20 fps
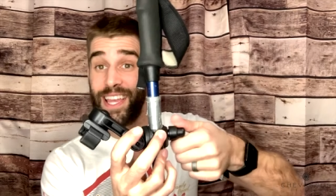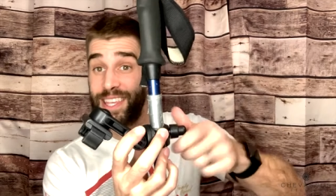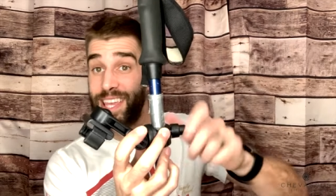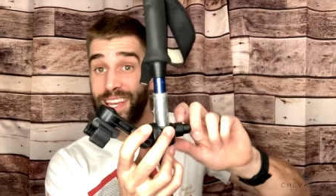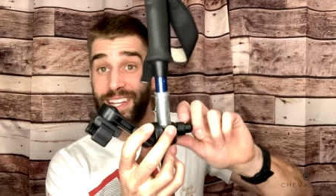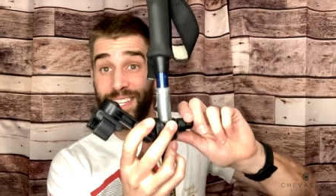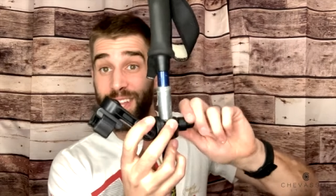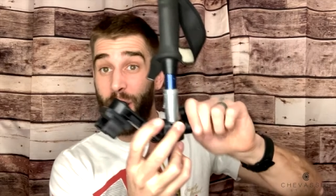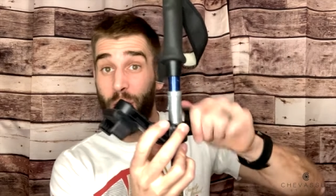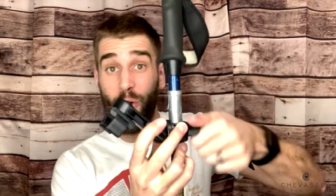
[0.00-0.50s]

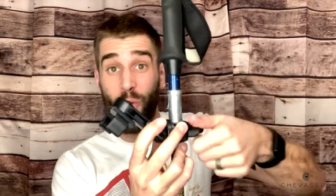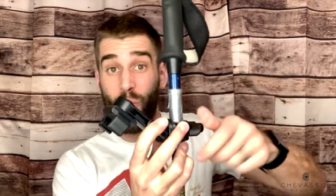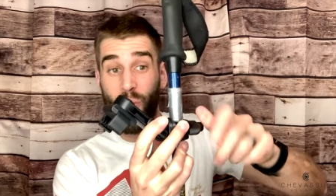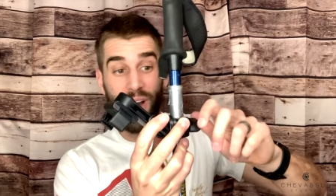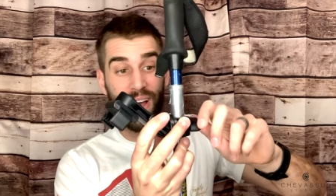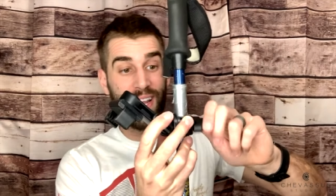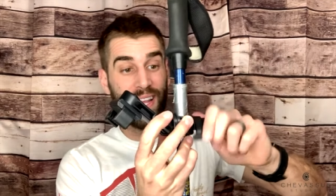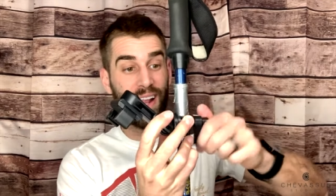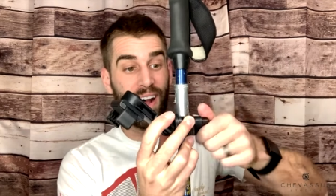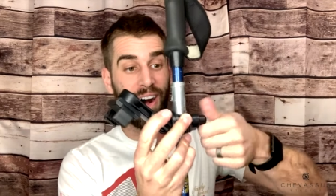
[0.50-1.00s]
you don't
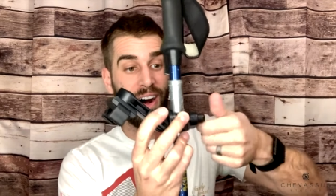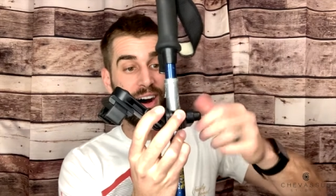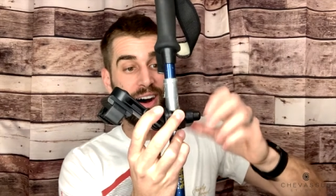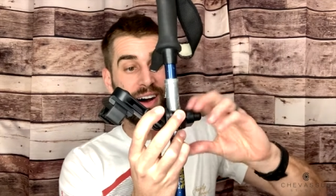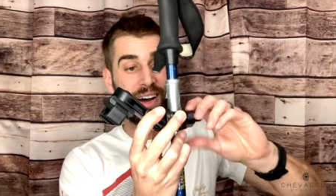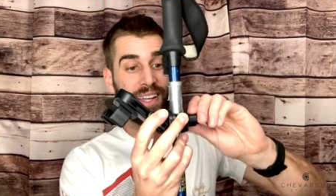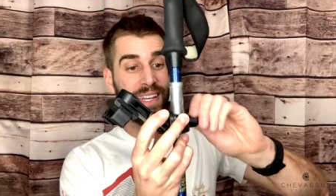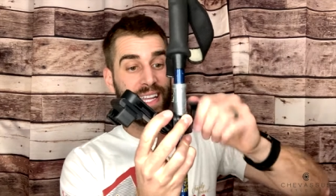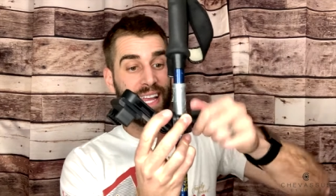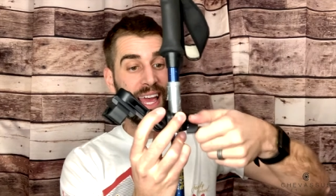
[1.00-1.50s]
want it
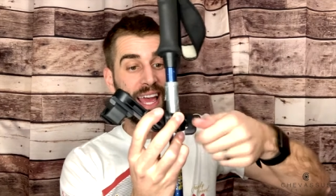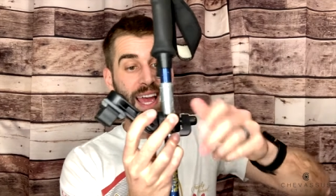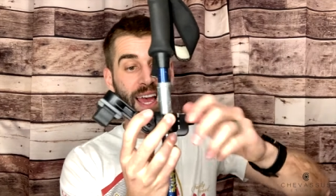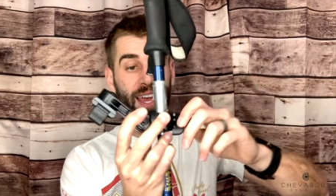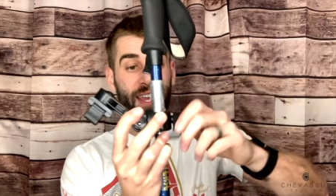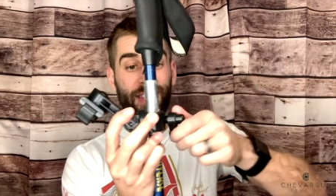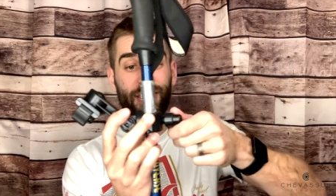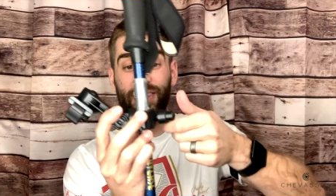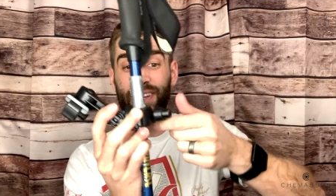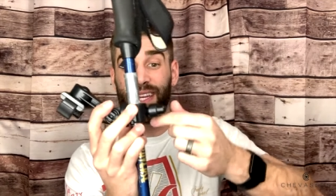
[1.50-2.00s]
on,
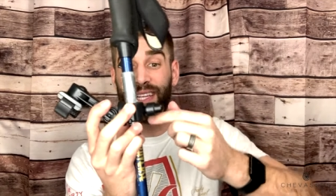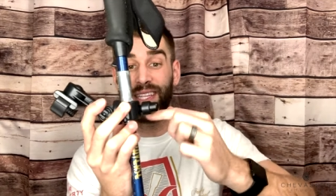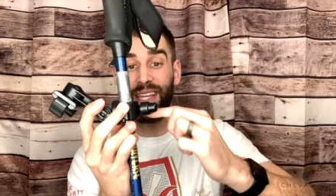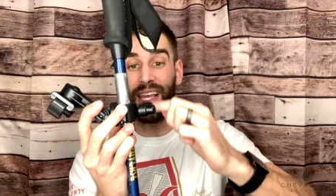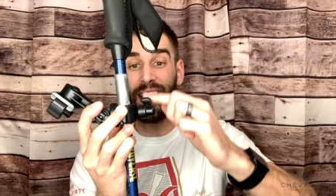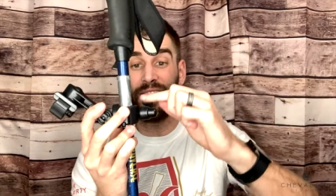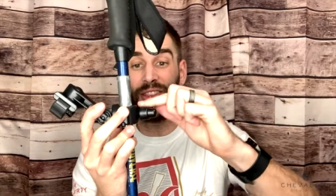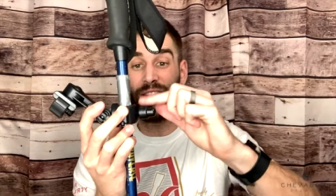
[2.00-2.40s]
you could, uh,